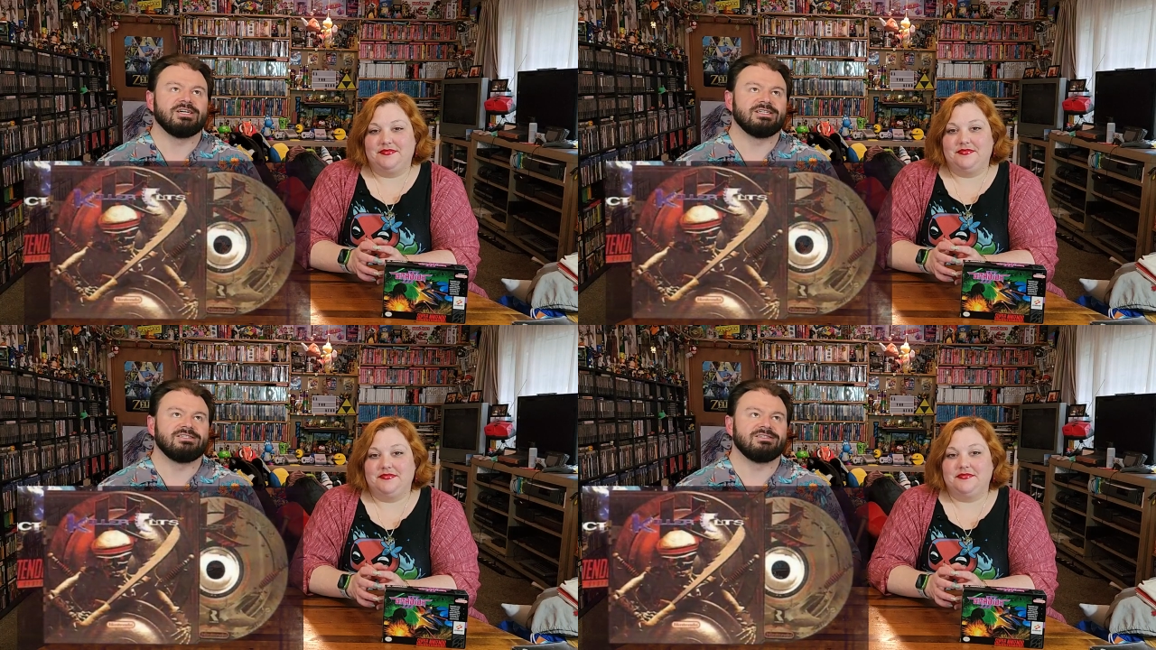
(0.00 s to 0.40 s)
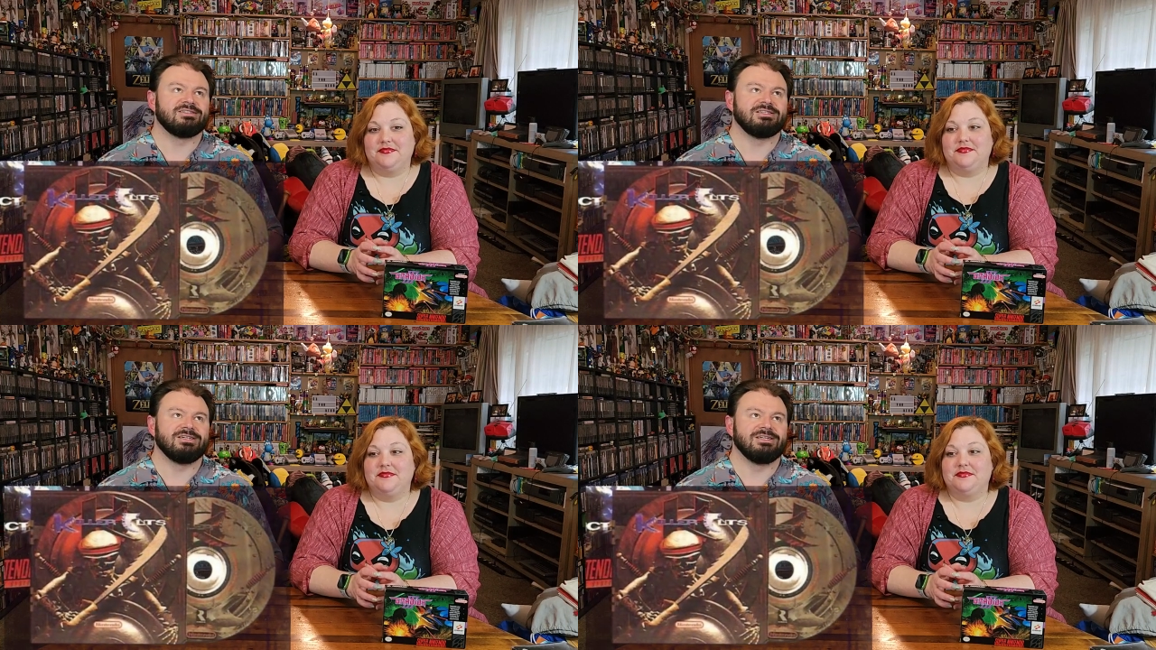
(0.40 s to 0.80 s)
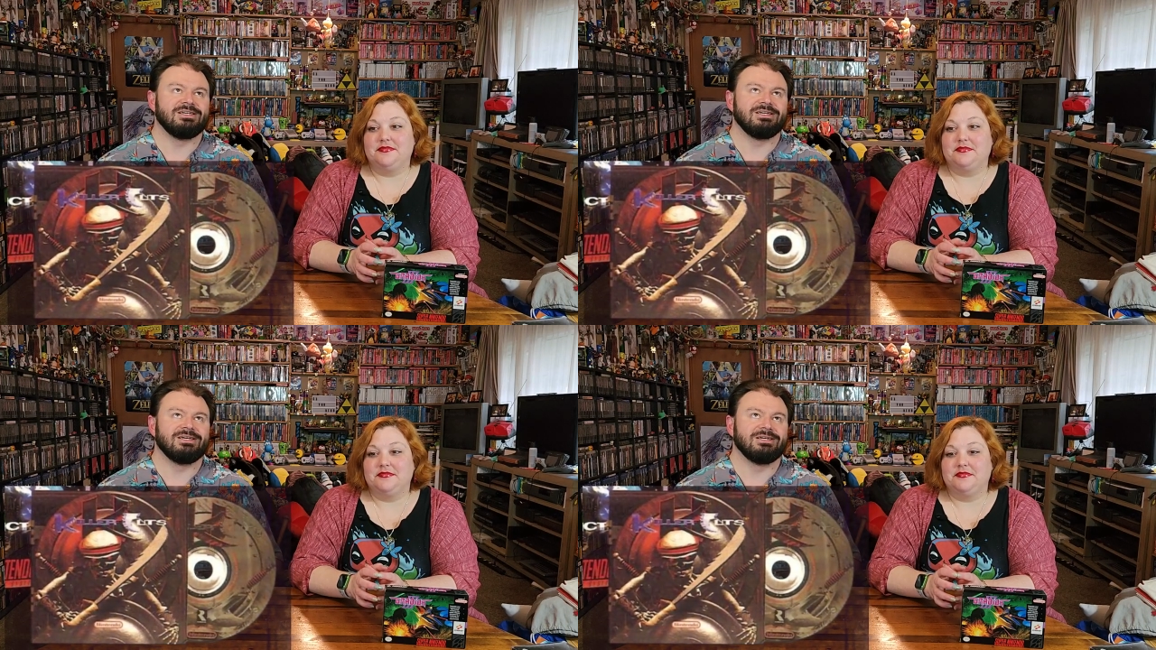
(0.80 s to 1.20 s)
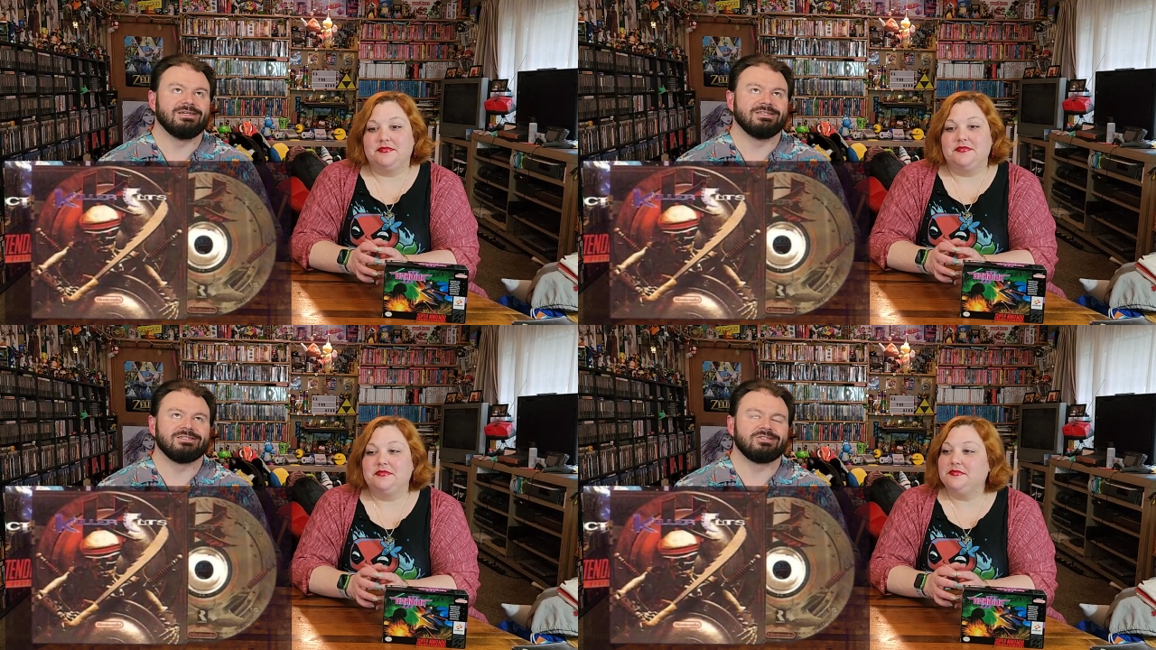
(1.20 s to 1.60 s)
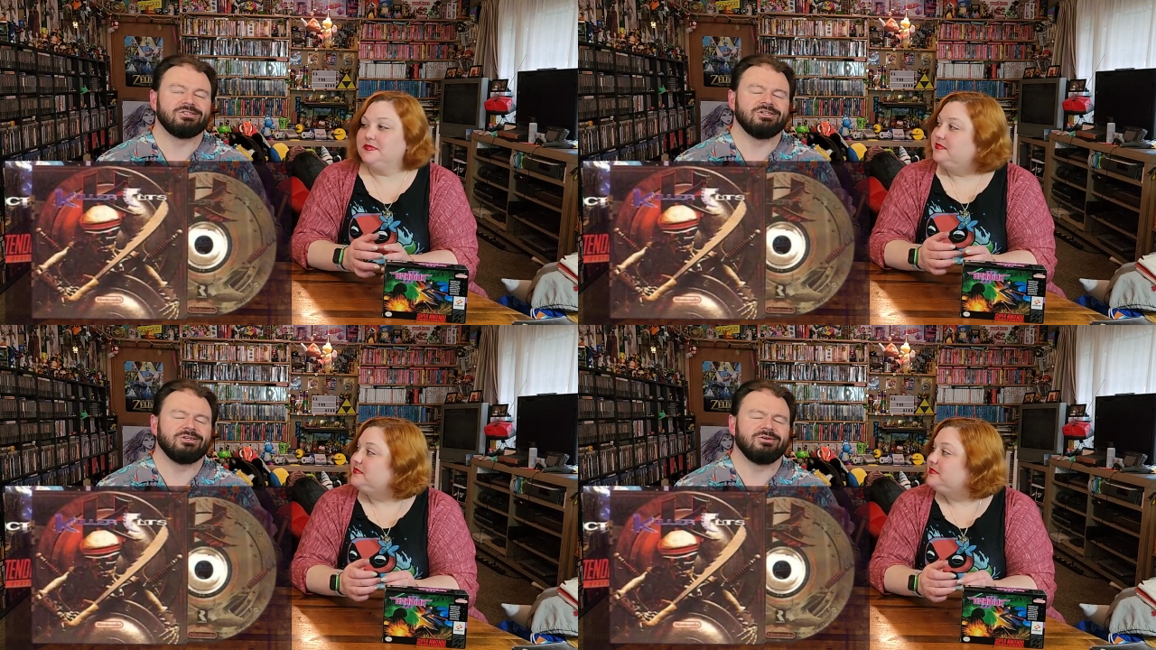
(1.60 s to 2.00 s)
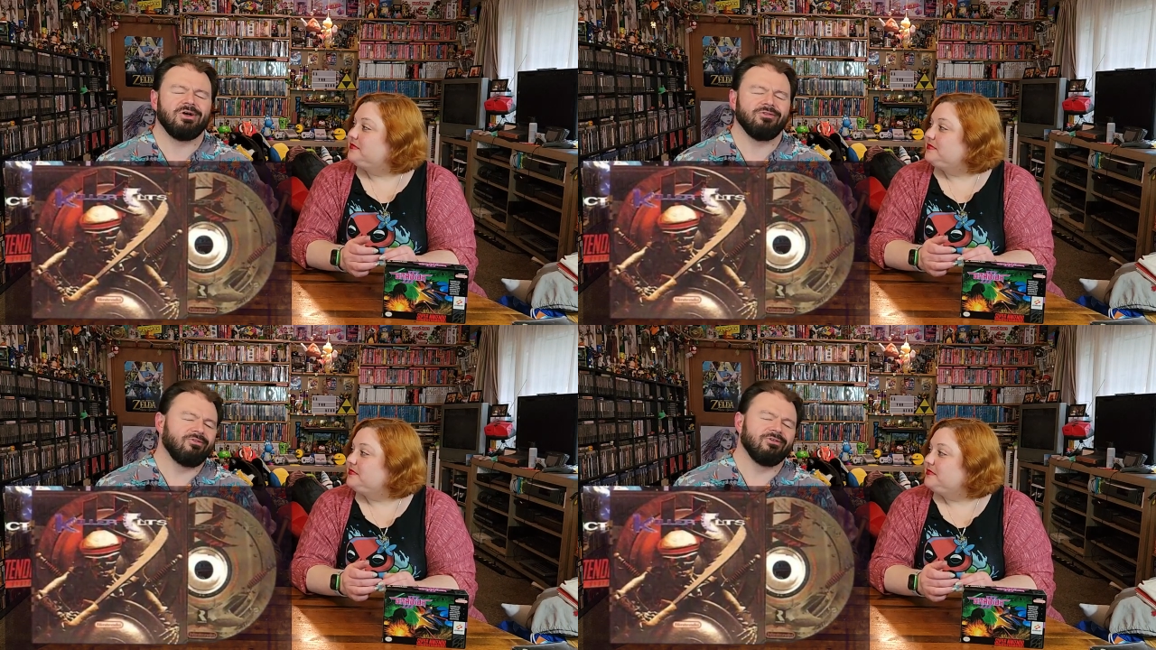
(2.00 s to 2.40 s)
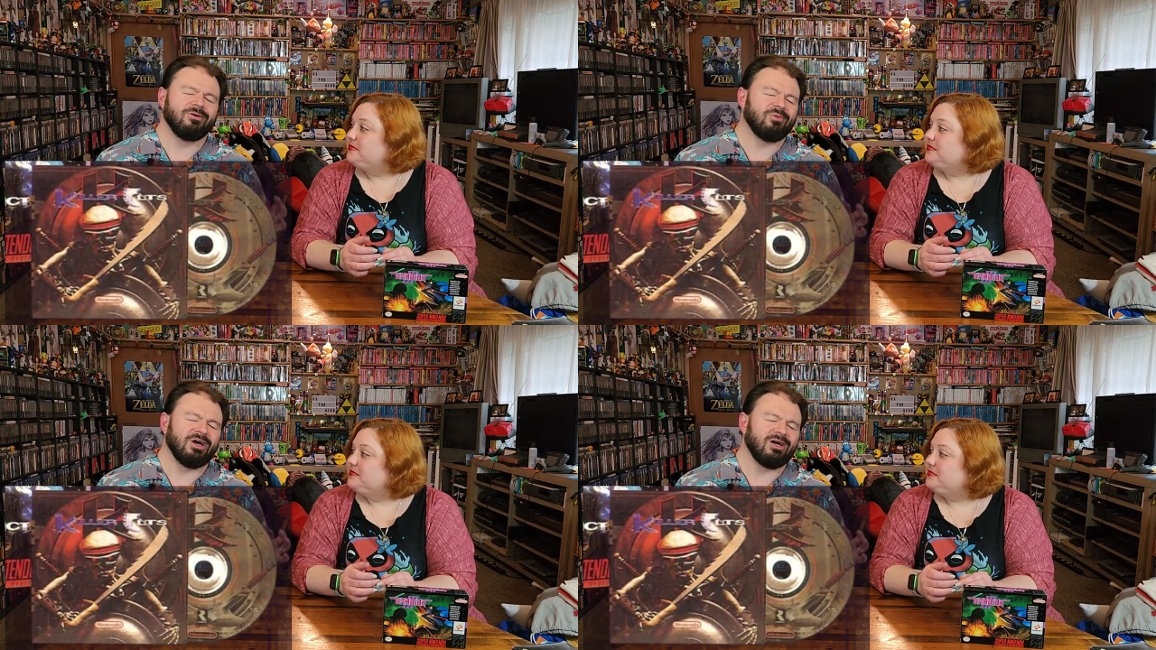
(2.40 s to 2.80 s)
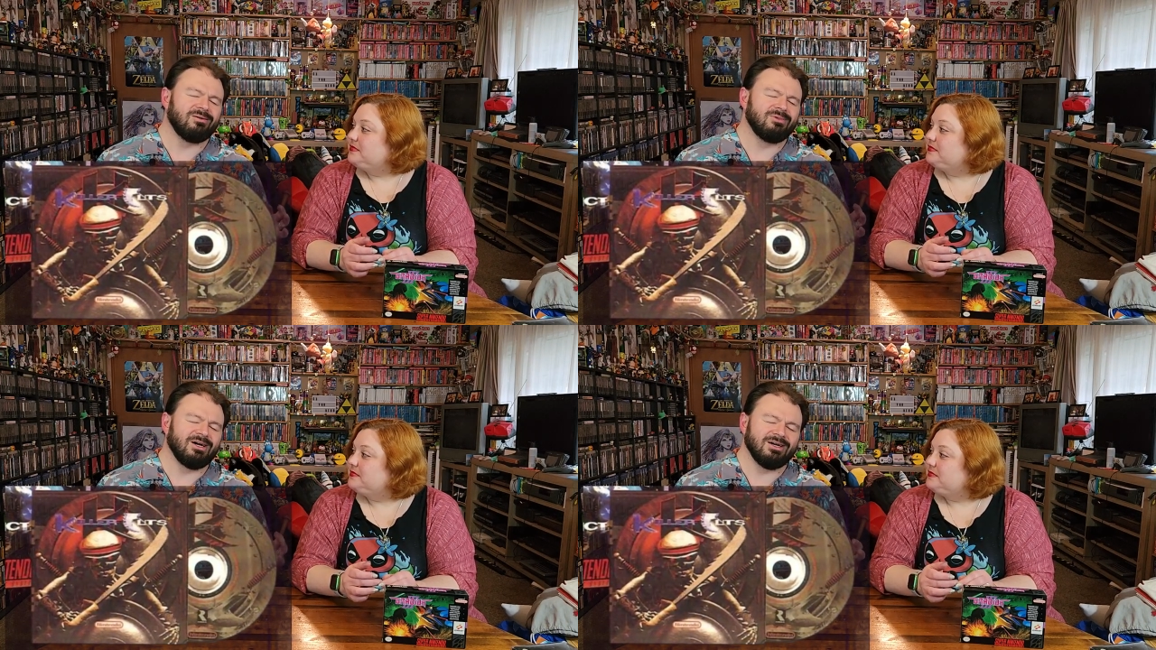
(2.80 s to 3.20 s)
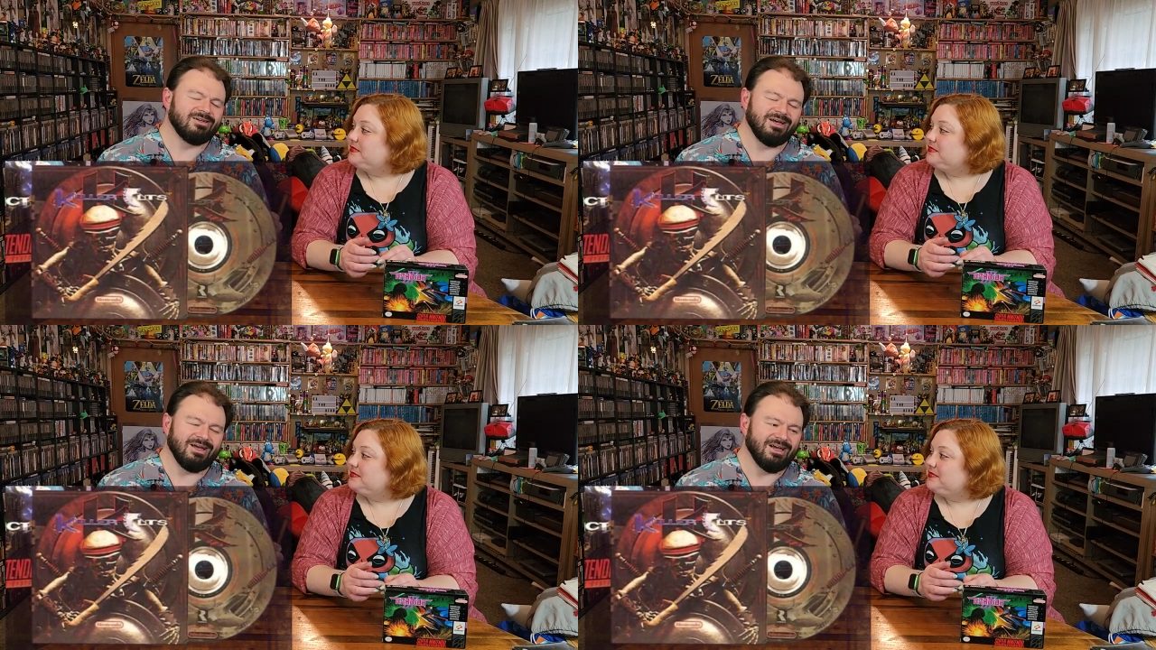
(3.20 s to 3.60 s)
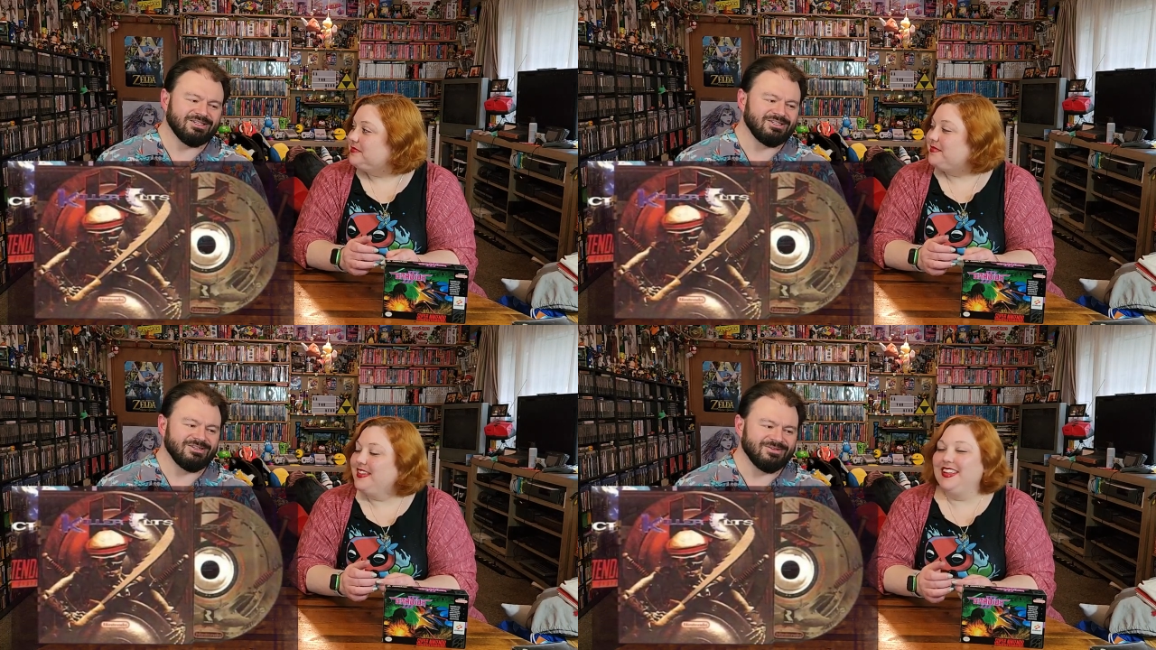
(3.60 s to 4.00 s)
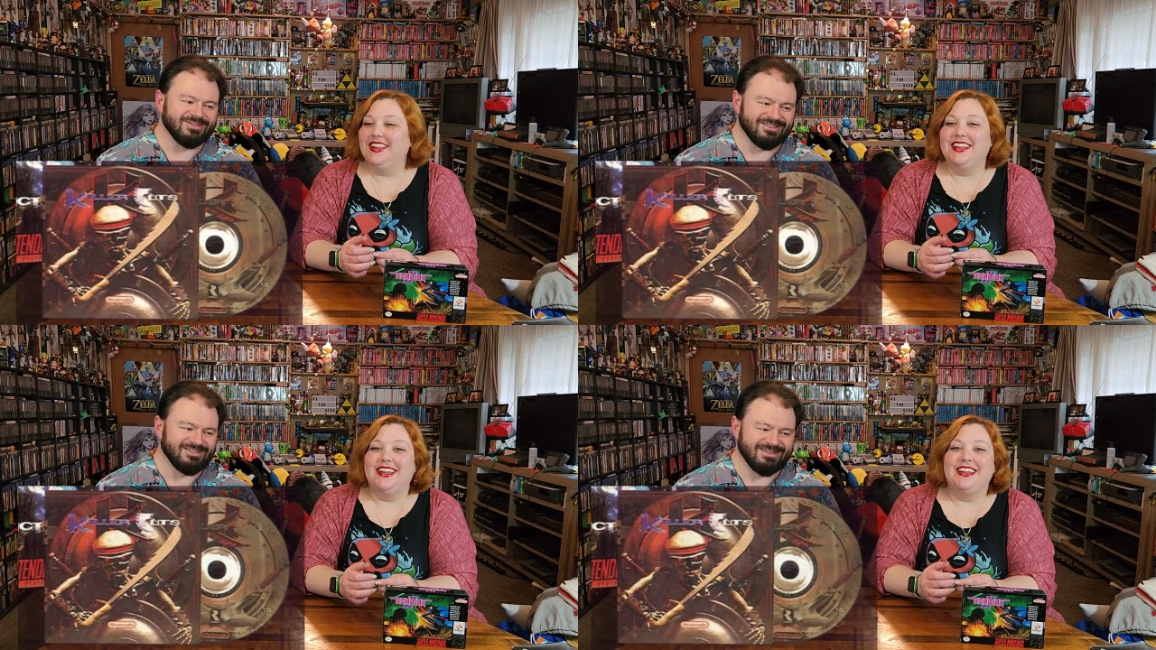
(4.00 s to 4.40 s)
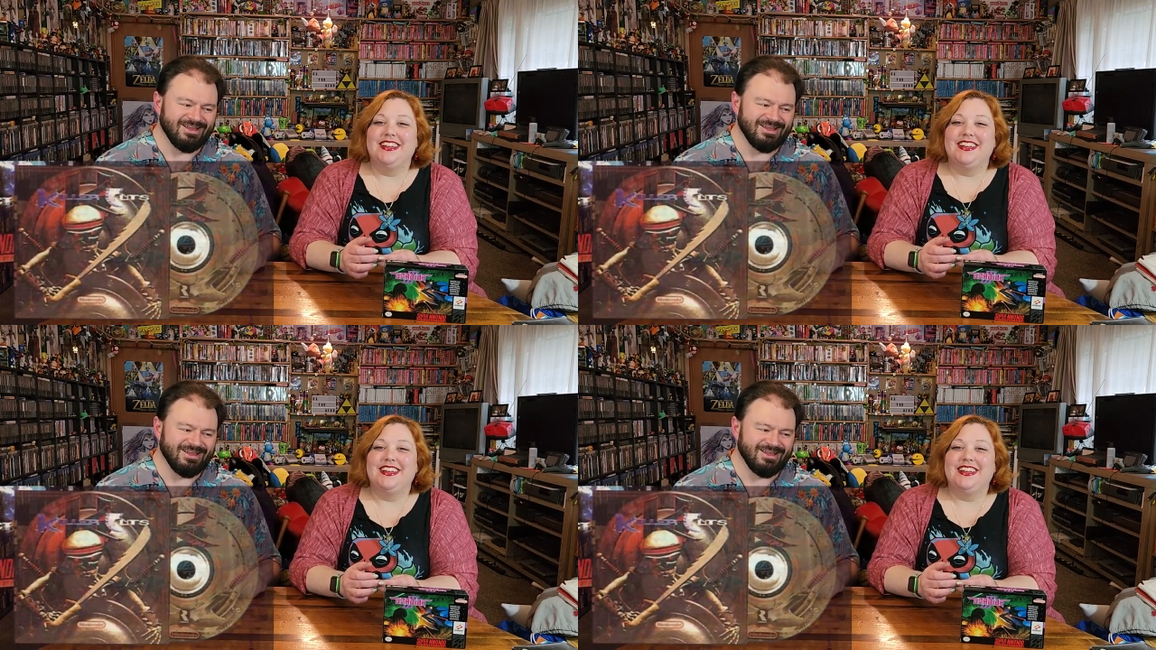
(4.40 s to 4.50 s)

Speaker 1: Cuts CD is still the bomb. I, I actually do listen to